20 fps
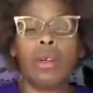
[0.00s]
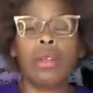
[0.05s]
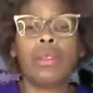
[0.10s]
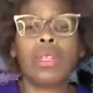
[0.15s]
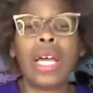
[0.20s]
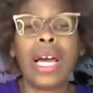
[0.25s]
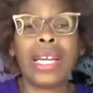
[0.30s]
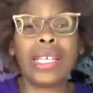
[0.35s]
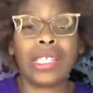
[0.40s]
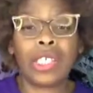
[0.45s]

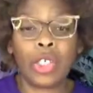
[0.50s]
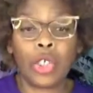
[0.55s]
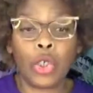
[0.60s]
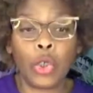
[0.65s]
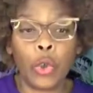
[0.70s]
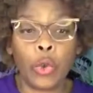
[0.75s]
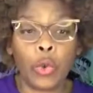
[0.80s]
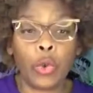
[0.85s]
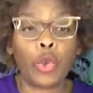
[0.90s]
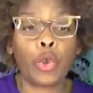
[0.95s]
like
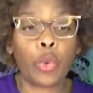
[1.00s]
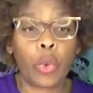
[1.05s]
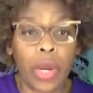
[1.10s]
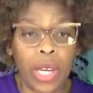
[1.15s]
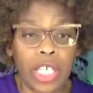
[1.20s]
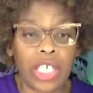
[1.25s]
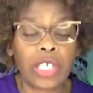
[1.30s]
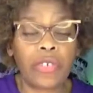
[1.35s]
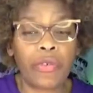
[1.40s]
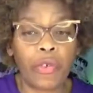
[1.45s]
to
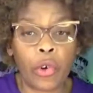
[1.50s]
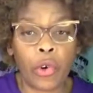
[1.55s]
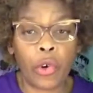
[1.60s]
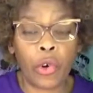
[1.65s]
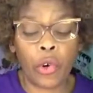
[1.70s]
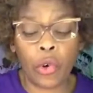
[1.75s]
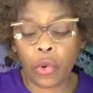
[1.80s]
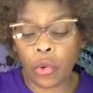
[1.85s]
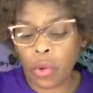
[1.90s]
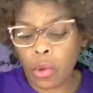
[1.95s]

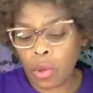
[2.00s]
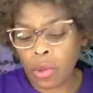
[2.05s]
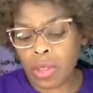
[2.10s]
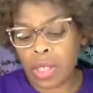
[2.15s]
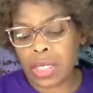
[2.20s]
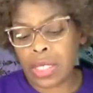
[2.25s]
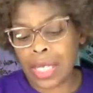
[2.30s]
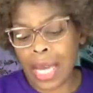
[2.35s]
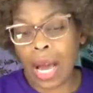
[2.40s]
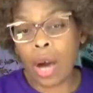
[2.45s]
transfer
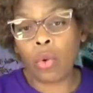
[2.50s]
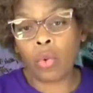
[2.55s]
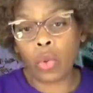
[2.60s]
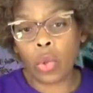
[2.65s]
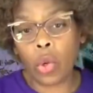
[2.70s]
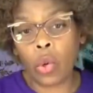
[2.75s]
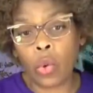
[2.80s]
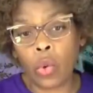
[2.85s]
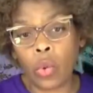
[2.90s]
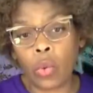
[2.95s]
the
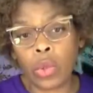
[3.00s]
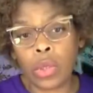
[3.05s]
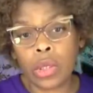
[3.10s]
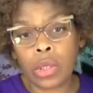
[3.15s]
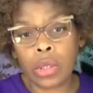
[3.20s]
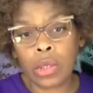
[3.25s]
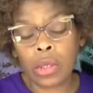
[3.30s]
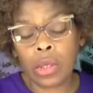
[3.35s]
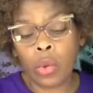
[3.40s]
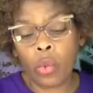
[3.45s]
download
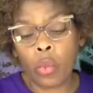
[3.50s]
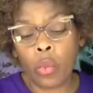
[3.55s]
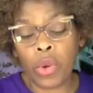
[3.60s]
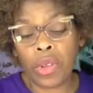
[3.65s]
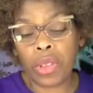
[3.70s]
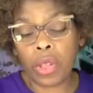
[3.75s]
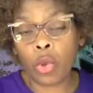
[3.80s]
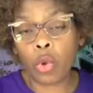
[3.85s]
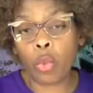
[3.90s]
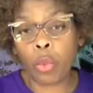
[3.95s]

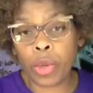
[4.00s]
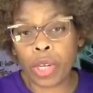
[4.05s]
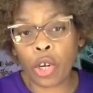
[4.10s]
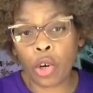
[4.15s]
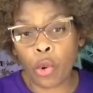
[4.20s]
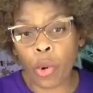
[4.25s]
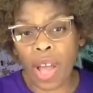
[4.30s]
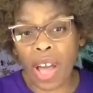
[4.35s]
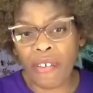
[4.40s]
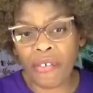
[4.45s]
with a little bit of
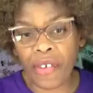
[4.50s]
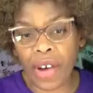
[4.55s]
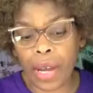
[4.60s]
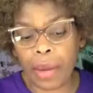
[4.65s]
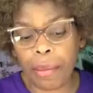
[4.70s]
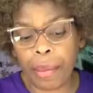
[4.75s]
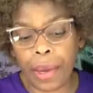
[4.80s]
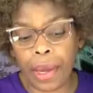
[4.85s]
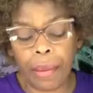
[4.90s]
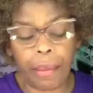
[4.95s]

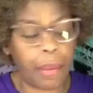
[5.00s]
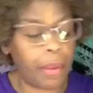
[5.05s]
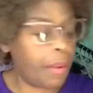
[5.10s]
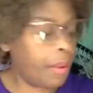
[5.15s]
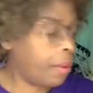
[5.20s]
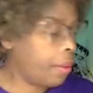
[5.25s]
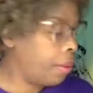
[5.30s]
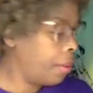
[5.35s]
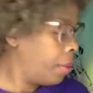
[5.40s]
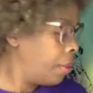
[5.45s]
graphite paper.